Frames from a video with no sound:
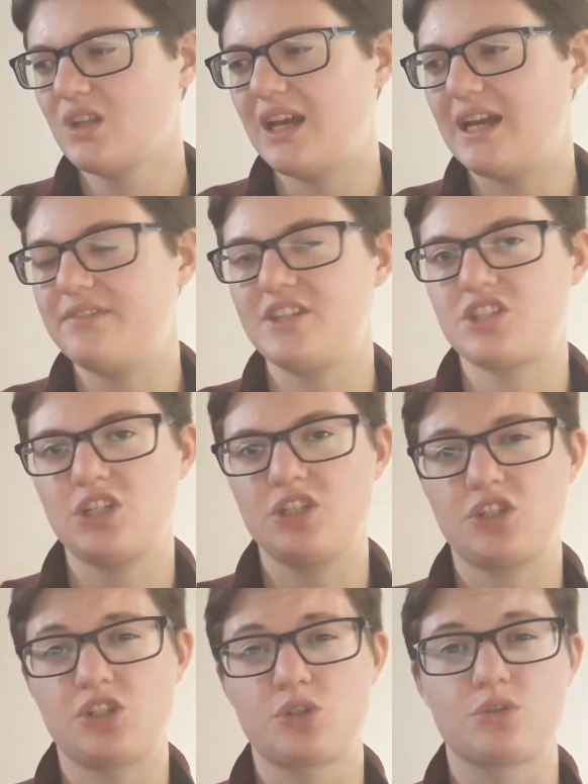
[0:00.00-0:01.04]
And this
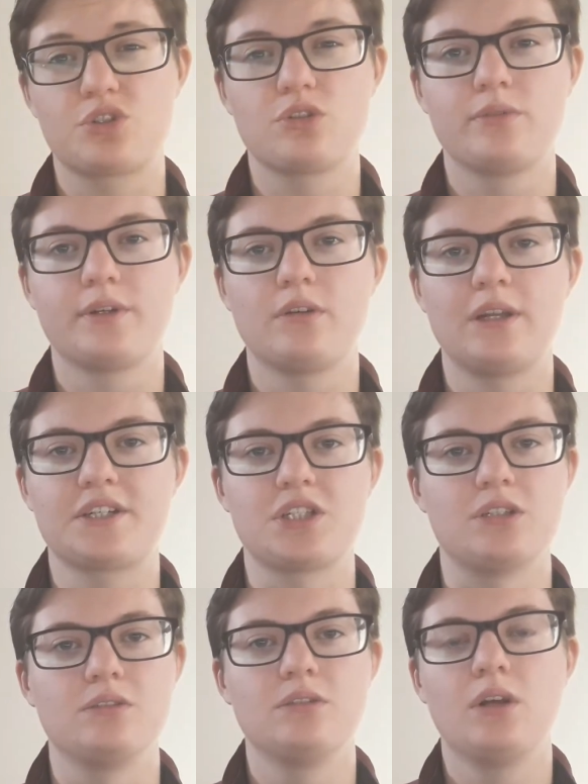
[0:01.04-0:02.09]
is a short story
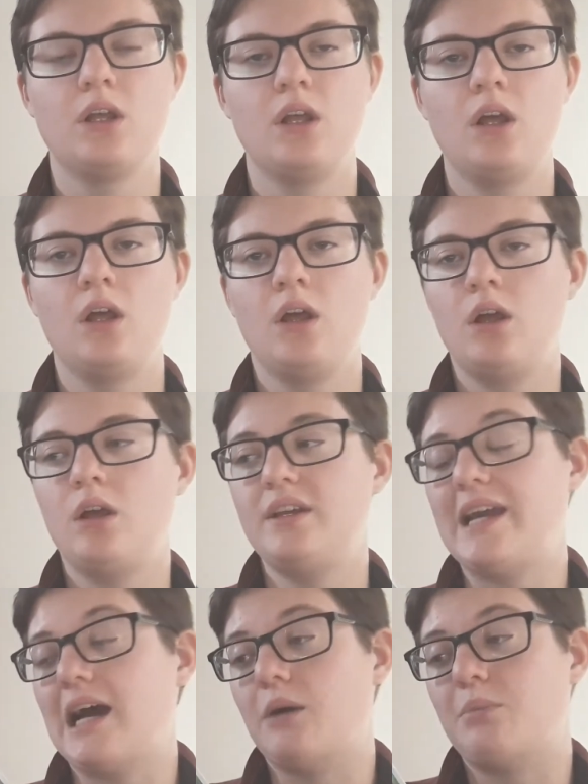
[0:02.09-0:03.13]
collection,
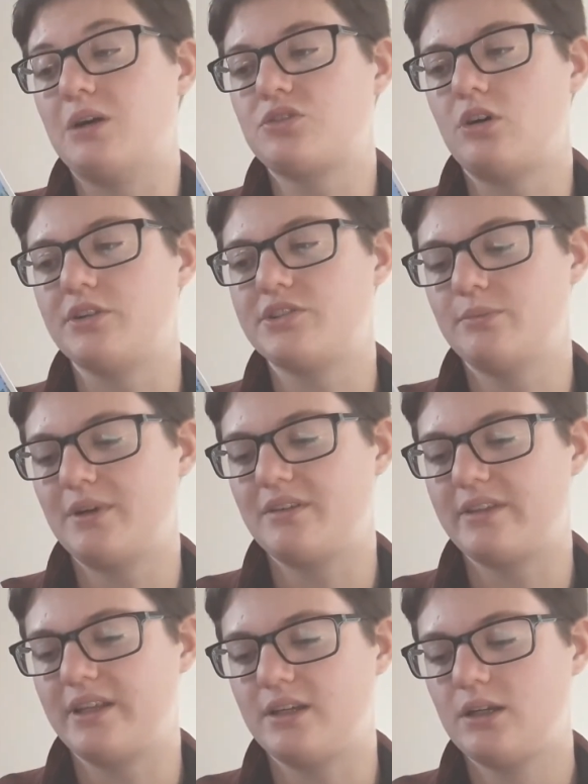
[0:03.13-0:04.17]
about autumn, I
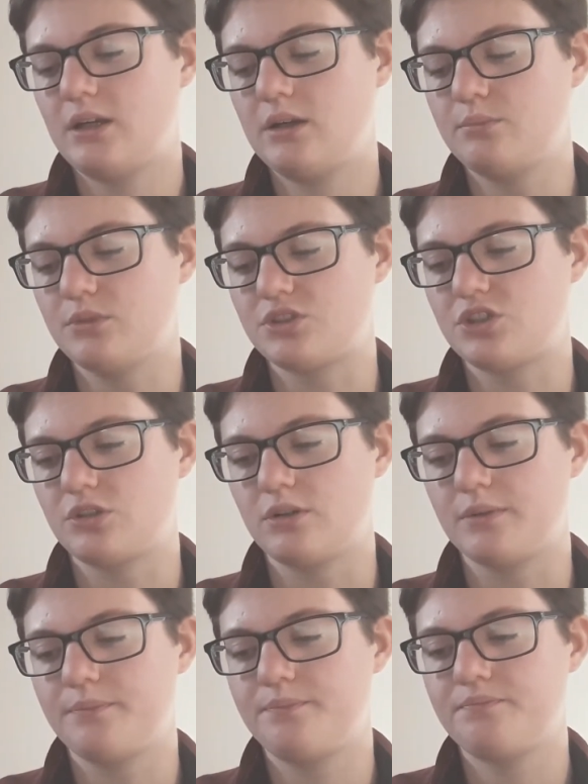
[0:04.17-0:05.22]
think. I'm not
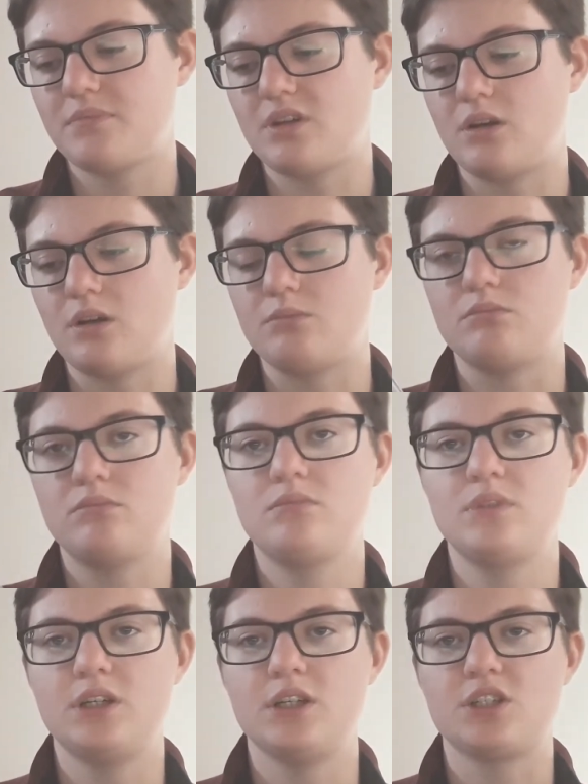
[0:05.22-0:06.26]
sure.
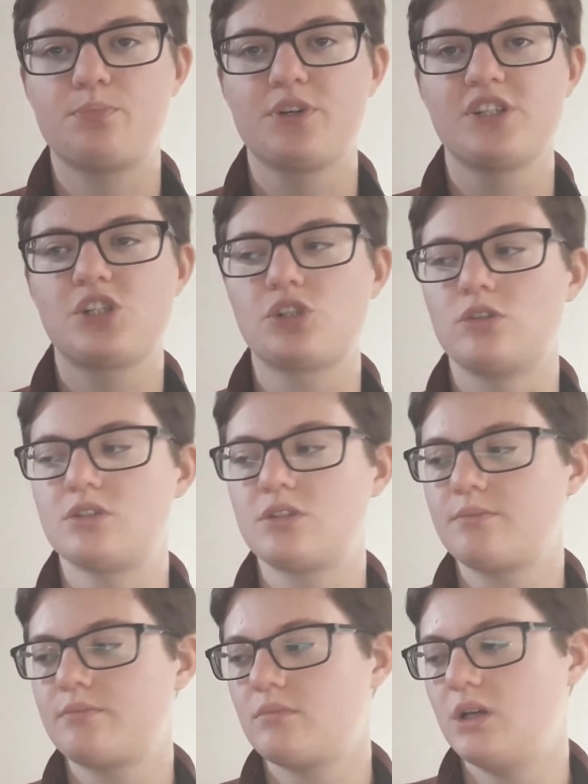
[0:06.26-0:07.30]
It's pretty
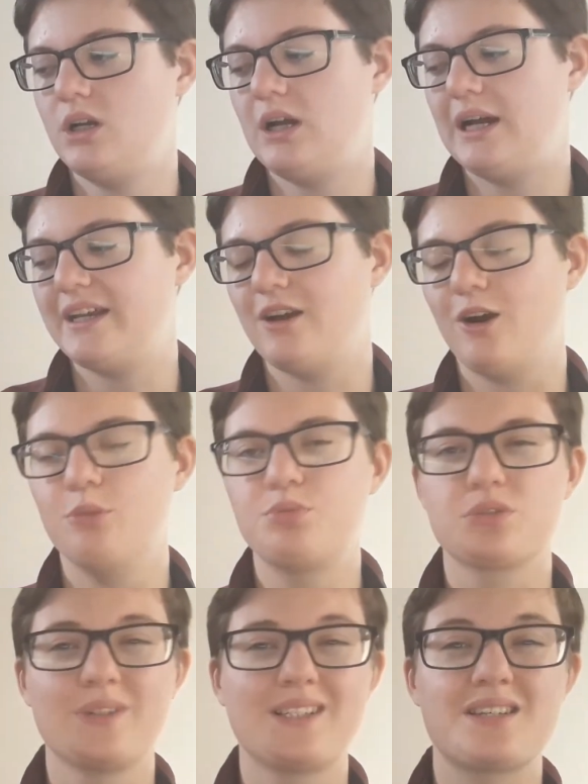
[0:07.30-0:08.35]
short. I hope
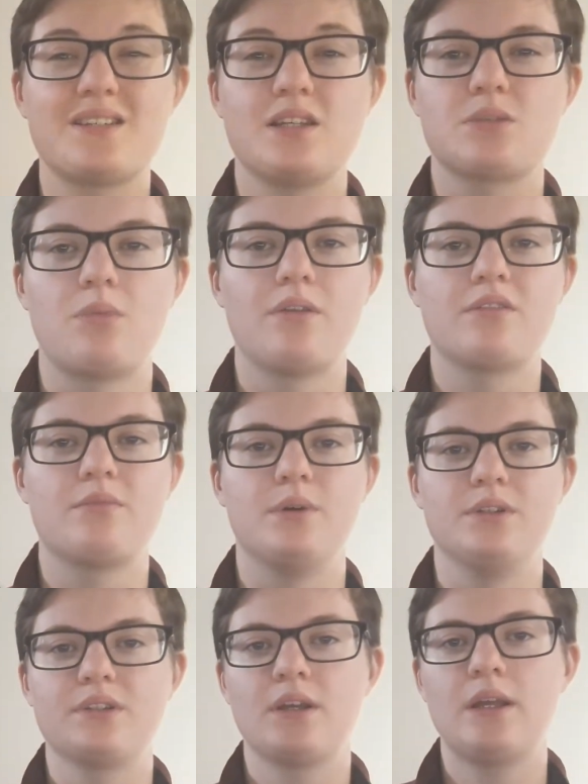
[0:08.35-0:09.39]
to read this month,
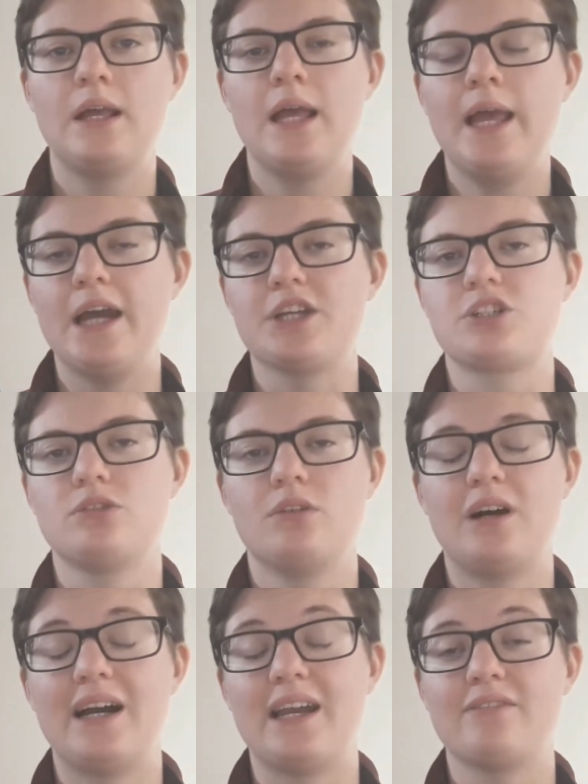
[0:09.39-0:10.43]
but as you know,
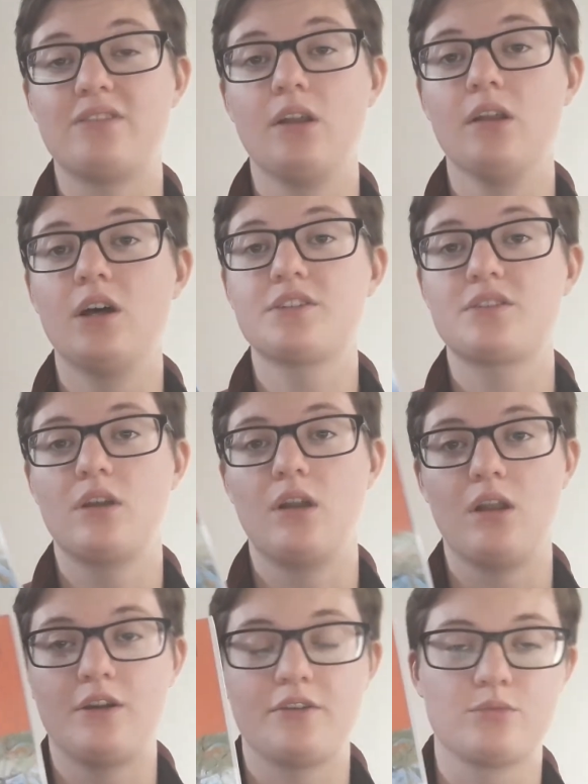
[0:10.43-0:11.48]
I have a lot
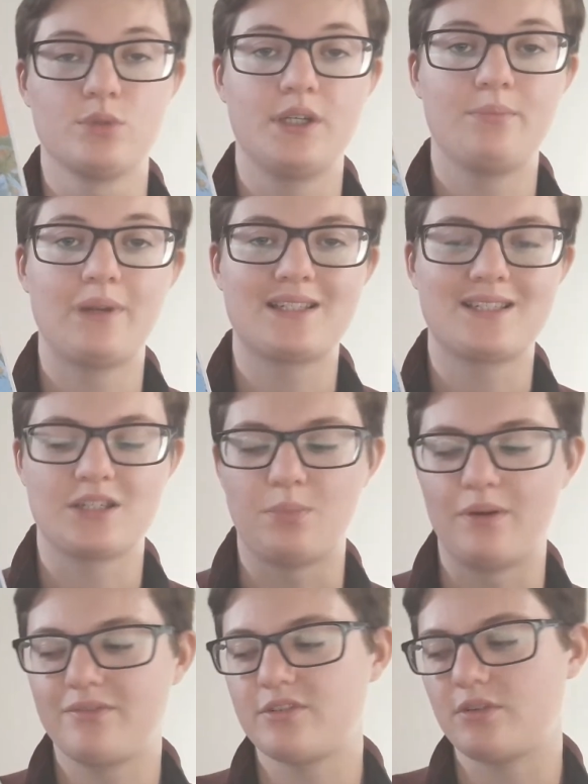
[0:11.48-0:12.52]
of reading plans this
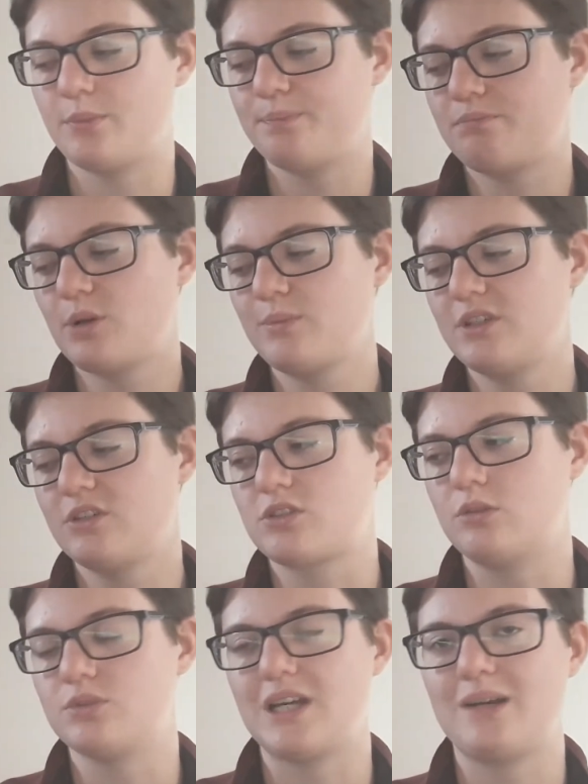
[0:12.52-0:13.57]
month, so probably not
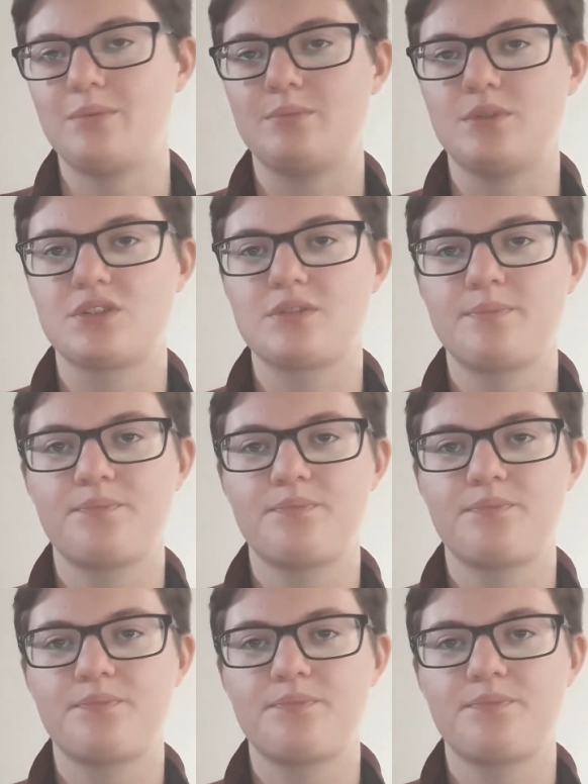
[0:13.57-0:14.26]
going to happen, but